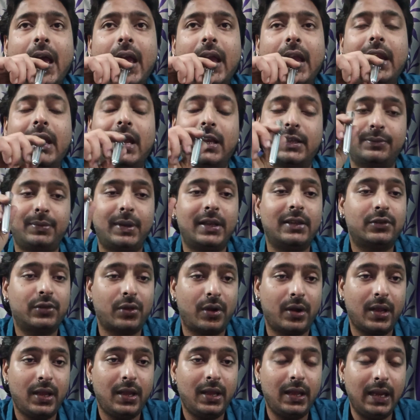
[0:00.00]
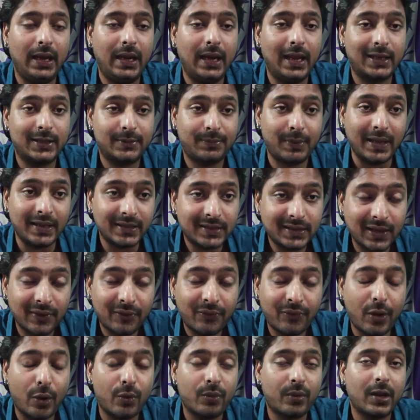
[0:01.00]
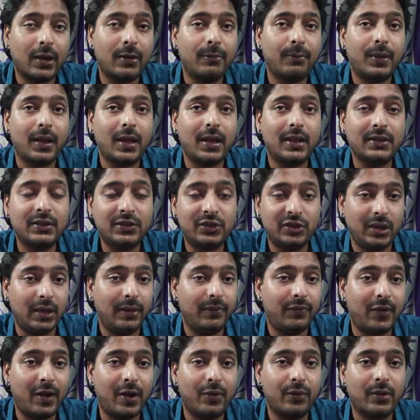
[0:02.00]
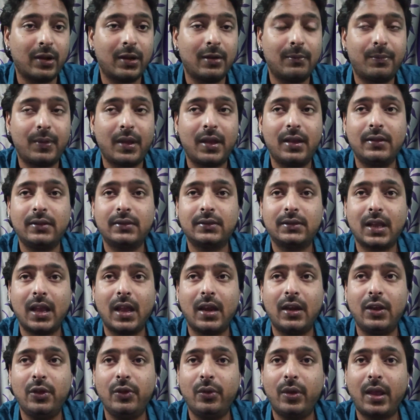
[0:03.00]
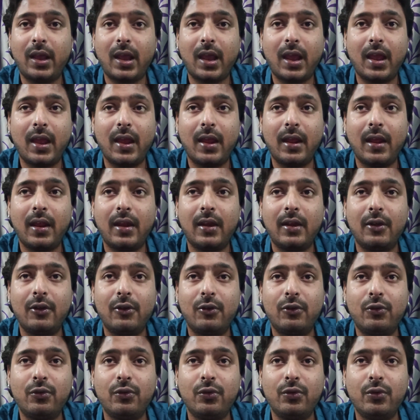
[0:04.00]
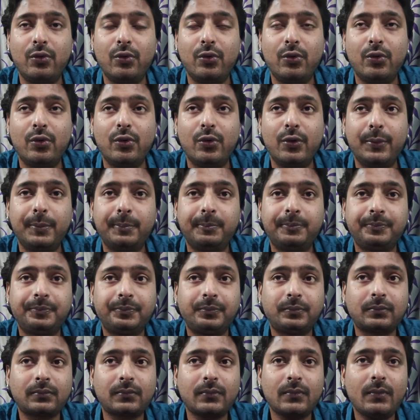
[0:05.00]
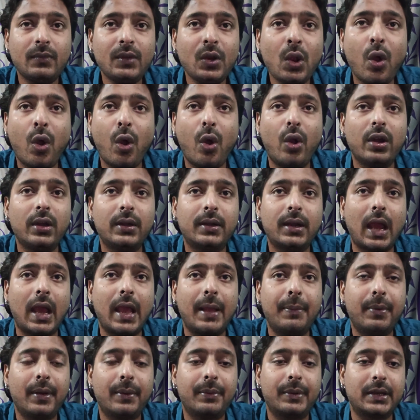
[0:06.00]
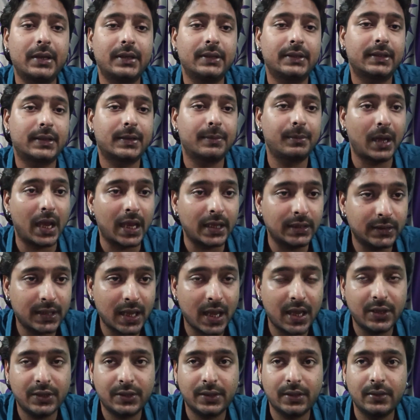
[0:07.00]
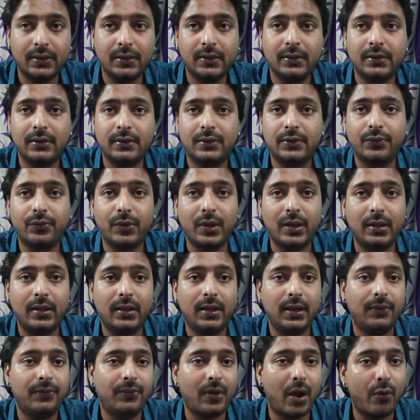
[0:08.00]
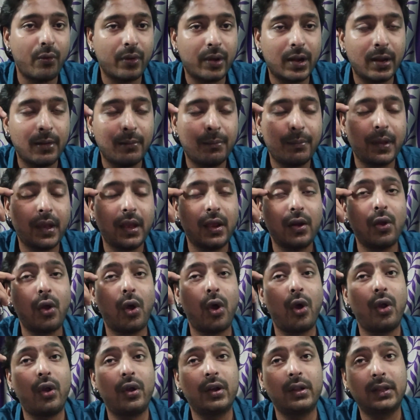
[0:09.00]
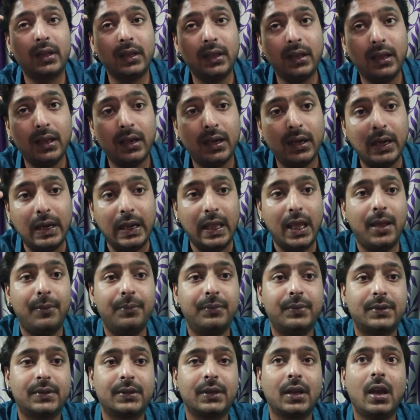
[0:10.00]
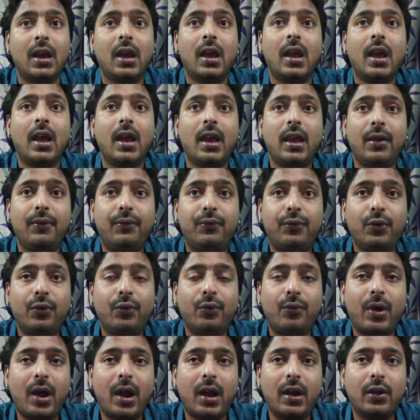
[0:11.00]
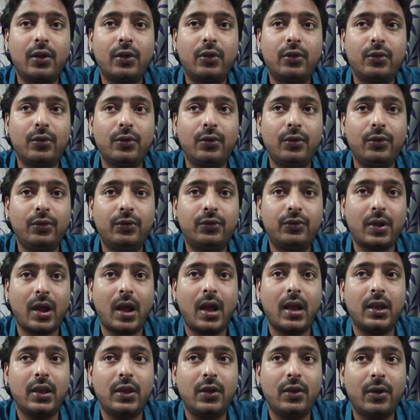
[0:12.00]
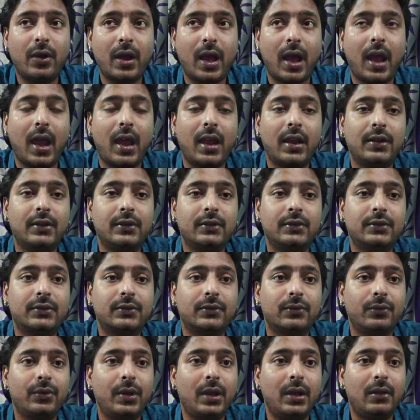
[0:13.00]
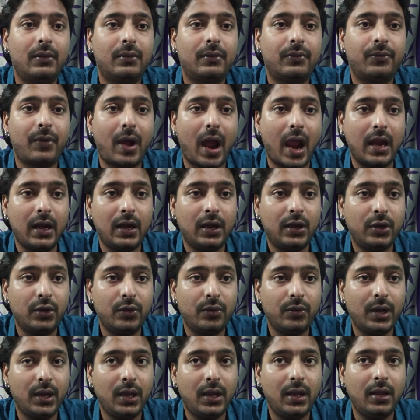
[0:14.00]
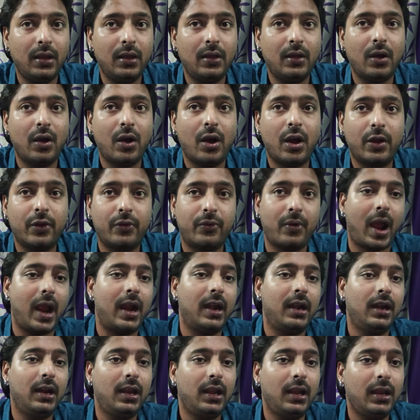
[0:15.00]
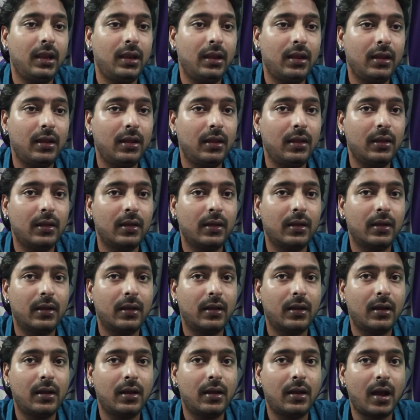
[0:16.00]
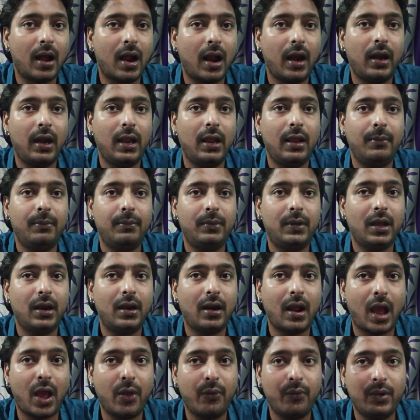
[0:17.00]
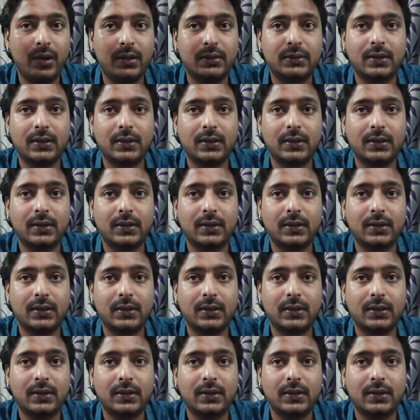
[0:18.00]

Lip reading: inexpensive fountain pens, cheap fountain pens, and you can do all type of customizations with the fountain pen or the nibs. If you want to try your hands with fine tuning or grinding a nib, then I will